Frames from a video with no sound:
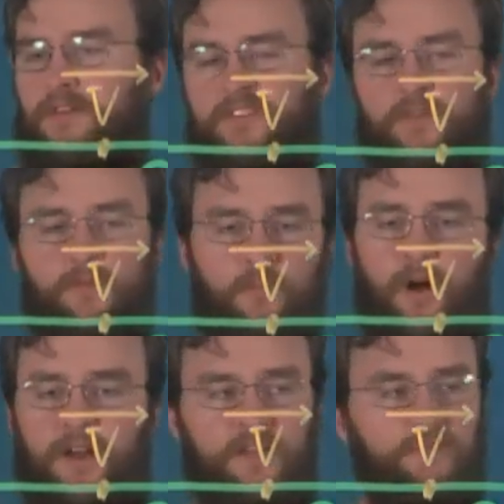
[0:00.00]
someone
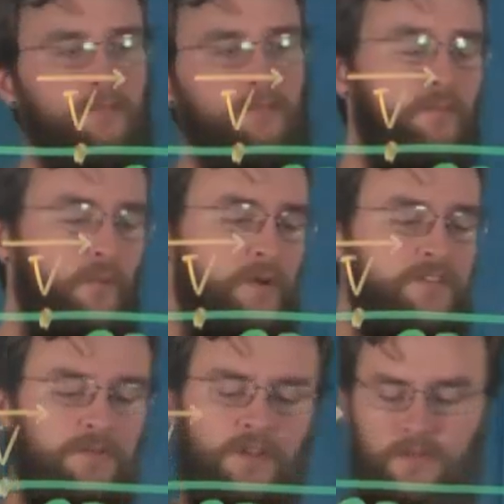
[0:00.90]
walking from one point
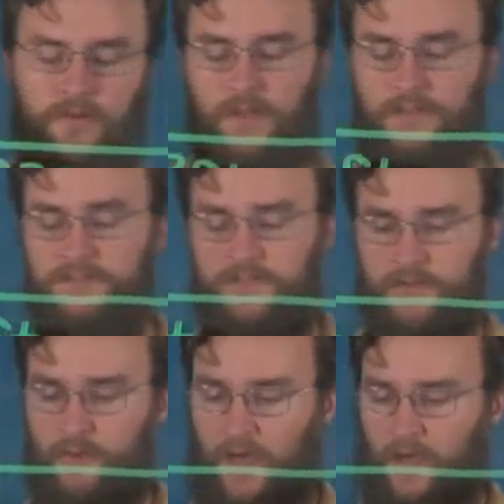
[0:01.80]
to another, and
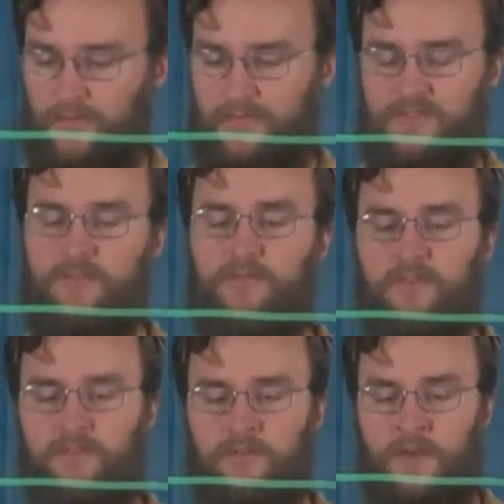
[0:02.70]
you have to
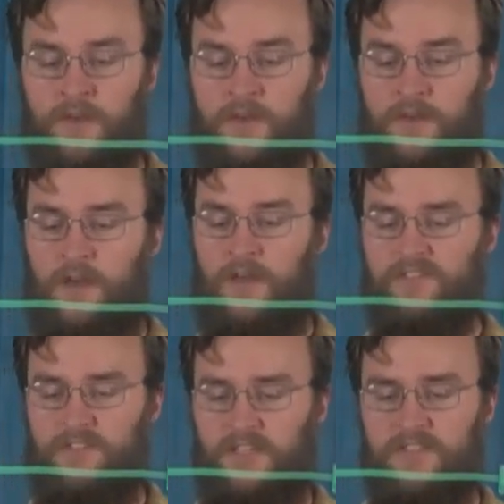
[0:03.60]

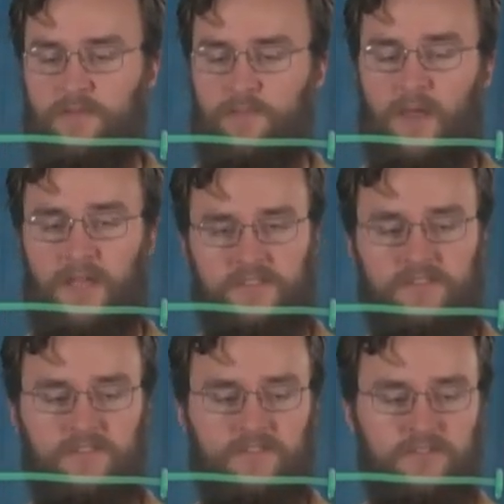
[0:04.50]
select the
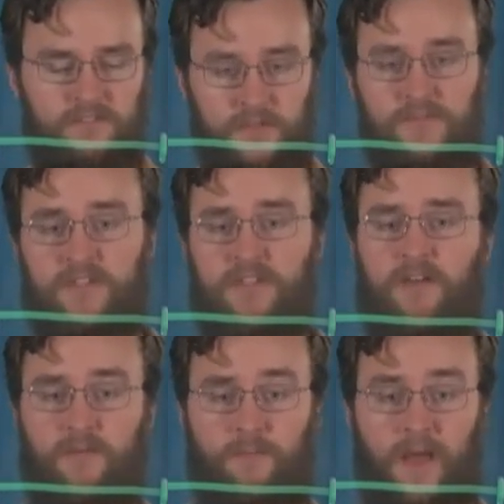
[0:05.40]
best description
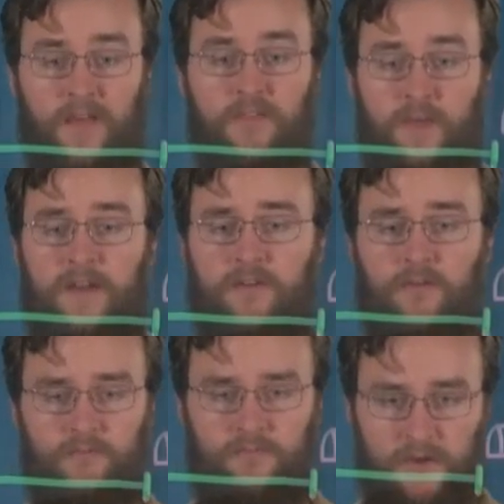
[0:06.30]
of a
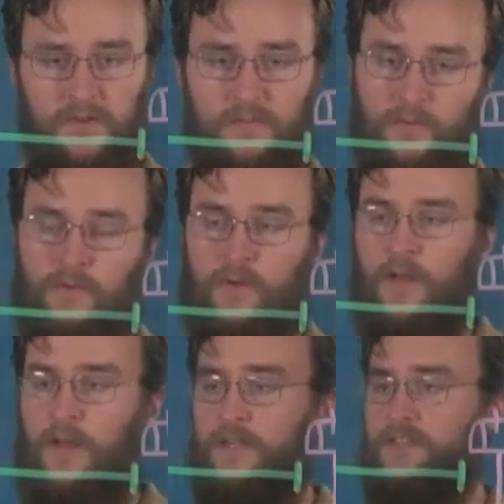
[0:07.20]
mathematical variable
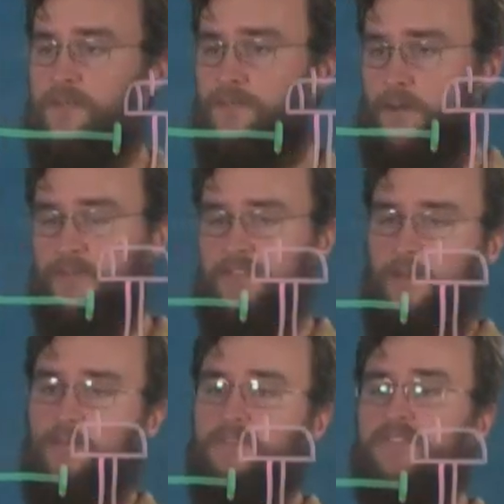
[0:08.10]
to
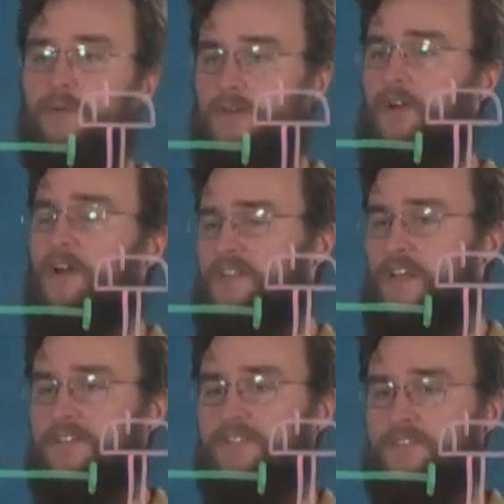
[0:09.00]
represent what's going on in
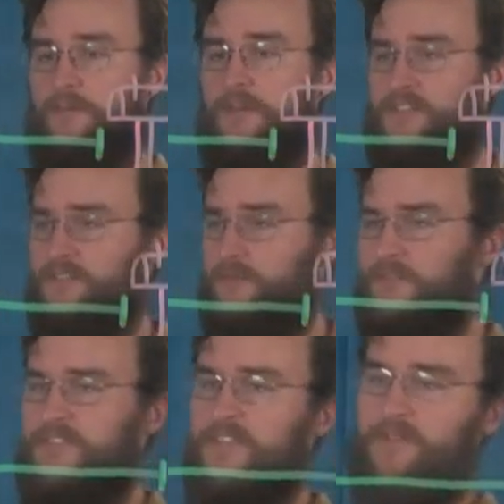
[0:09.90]
that situation. So
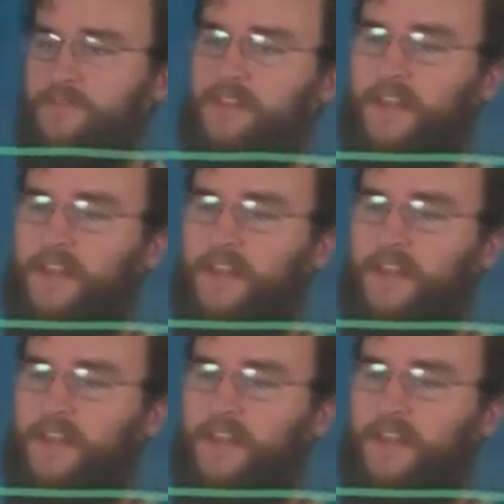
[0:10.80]
it'll say something